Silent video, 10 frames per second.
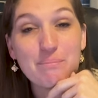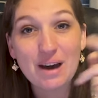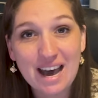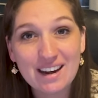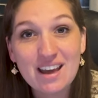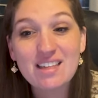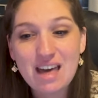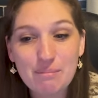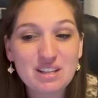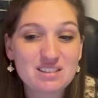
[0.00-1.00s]
but
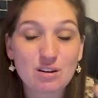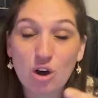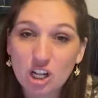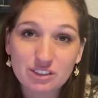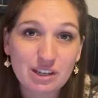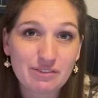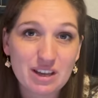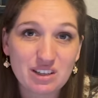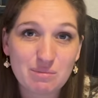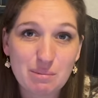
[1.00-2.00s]
that means that all of our
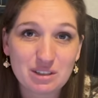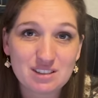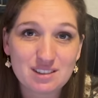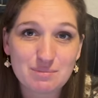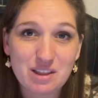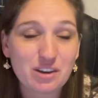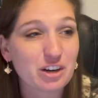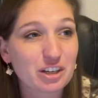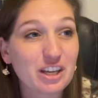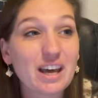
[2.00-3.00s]
founding members this month are
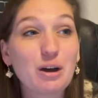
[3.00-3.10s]
going to get